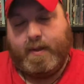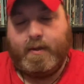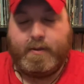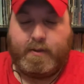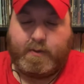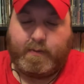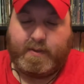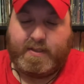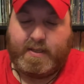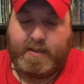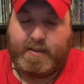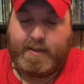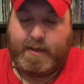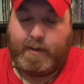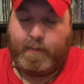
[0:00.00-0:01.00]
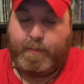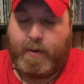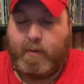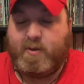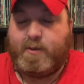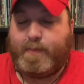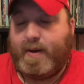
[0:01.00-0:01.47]
So this one says here,
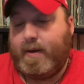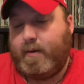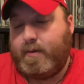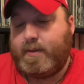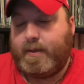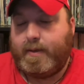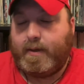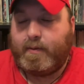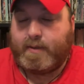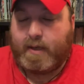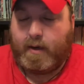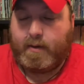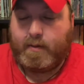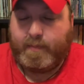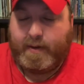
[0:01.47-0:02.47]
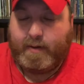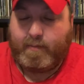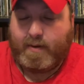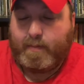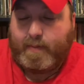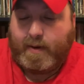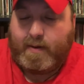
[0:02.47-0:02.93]
poached pears, there you go, tonka bean,
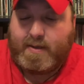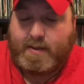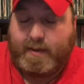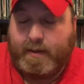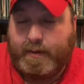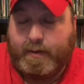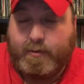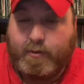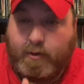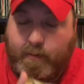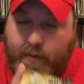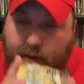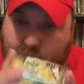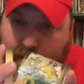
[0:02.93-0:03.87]
red berries, and heliotrope.